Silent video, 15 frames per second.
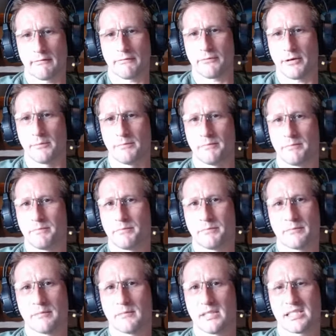from
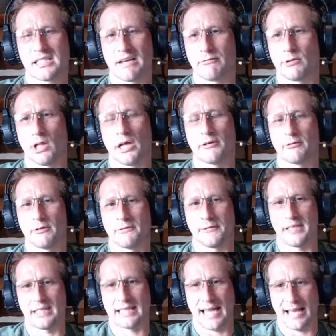several hundred
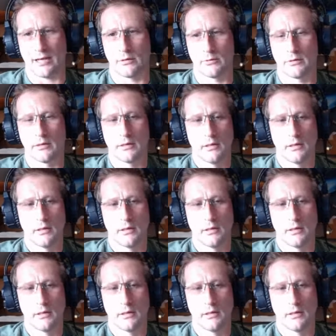feet down.